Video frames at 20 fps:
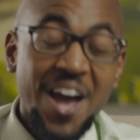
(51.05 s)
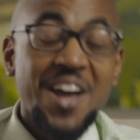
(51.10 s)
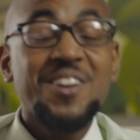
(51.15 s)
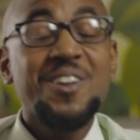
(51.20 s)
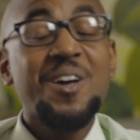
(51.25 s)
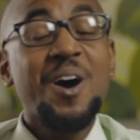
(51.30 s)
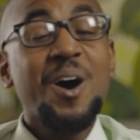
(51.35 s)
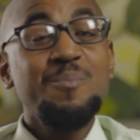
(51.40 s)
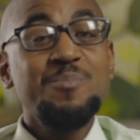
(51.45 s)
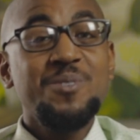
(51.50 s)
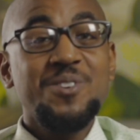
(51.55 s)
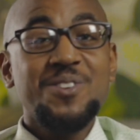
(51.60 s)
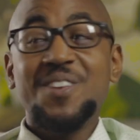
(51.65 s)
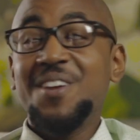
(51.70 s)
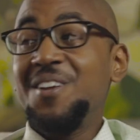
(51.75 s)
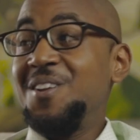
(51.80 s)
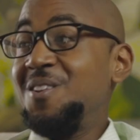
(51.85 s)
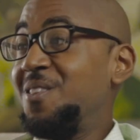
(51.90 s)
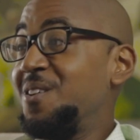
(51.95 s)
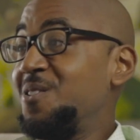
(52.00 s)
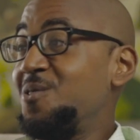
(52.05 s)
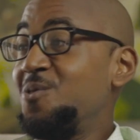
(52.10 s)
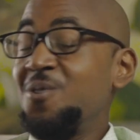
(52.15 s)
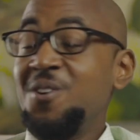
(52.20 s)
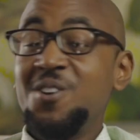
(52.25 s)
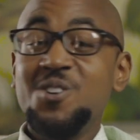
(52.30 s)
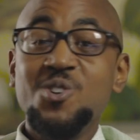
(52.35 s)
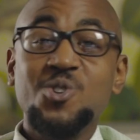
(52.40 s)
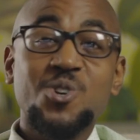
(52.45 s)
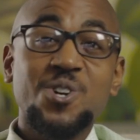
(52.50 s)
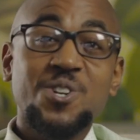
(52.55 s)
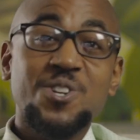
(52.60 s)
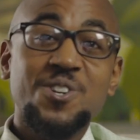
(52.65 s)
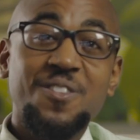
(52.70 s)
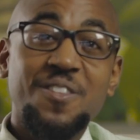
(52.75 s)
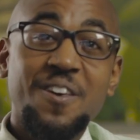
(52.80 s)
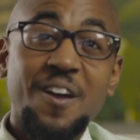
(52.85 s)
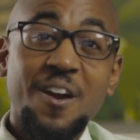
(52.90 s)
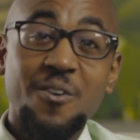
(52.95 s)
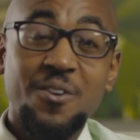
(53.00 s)
No, I'm just kidding. They're doing construction
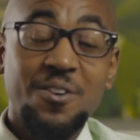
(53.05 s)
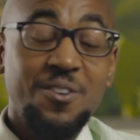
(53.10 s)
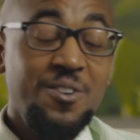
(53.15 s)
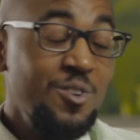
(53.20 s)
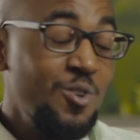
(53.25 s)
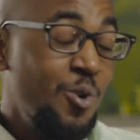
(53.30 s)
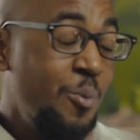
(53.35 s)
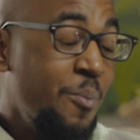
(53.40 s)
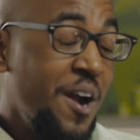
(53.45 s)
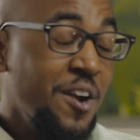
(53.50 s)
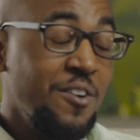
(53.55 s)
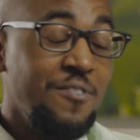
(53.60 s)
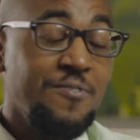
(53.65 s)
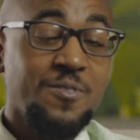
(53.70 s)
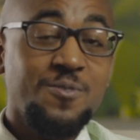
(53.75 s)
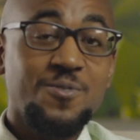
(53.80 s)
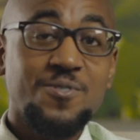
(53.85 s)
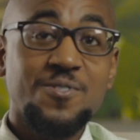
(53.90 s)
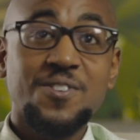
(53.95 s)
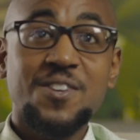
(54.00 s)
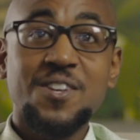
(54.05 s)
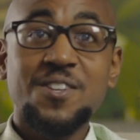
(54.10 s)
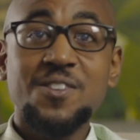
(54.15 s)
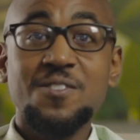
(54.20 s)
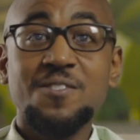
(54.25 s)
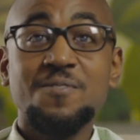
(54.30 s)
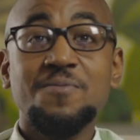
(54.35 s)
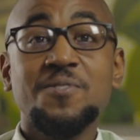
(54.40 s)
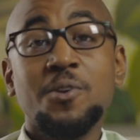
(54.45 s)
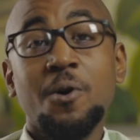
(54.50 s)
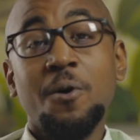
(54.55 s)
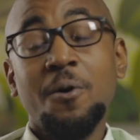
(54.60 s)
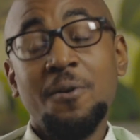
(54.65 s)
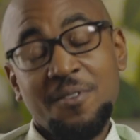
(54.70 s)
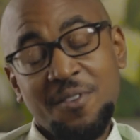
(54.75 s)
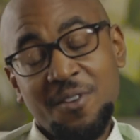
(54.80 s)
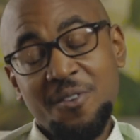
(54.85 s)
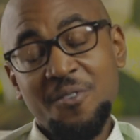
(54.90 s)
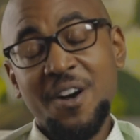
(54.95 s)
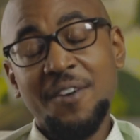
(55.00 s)
in the area and you know microphones are sensitive, so
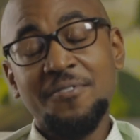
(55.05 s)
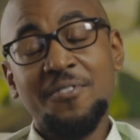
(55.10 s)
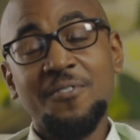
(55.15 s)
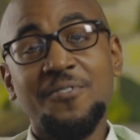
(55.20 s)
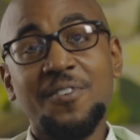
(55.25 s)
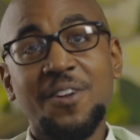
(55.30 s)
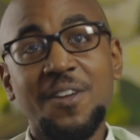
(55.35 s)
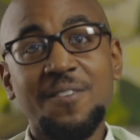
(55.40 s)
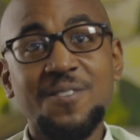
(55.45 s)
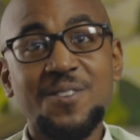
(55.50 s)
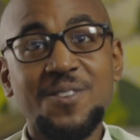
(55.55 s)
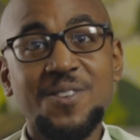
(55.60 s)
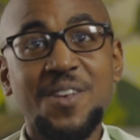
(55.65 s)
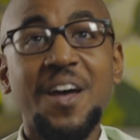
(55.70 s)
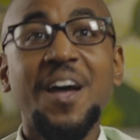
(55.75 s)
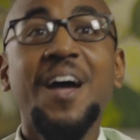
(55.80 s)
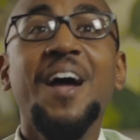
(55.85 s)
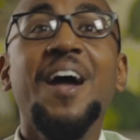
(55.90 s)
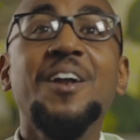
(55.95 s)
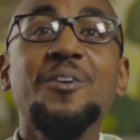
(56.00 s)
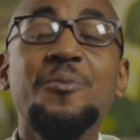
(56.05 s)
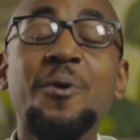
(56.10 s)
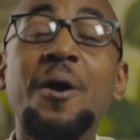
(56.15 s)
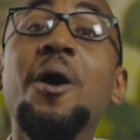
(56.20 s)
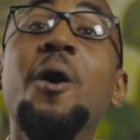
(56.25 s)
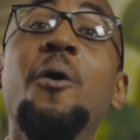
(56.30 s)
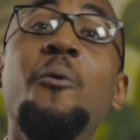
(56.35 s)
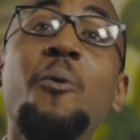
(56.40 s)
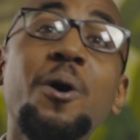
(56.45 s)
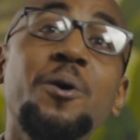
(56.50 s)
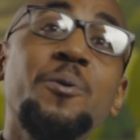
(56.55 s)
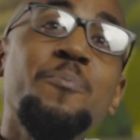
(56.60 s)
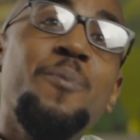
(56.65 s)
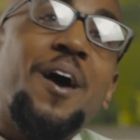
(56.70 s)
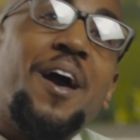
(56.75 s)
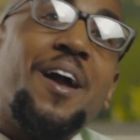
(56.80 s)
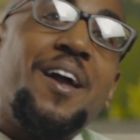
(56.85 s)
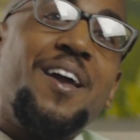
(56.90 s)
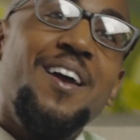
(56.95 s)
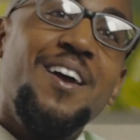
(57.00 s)
you're going to have to forgive us. Anyway, welcome
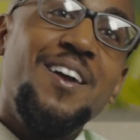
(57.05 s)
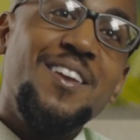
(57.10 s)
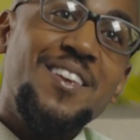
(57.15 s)
back.